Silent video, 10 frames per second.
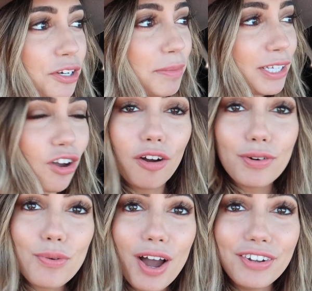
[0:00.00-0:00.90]
We're gonna be in the car
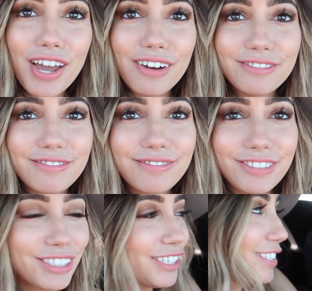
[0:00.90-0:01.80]
for a while now,
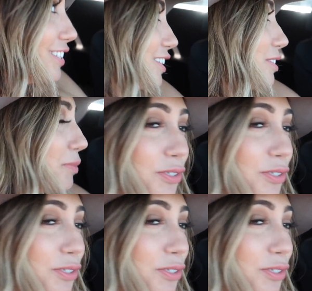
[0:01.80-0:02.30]
just listening to some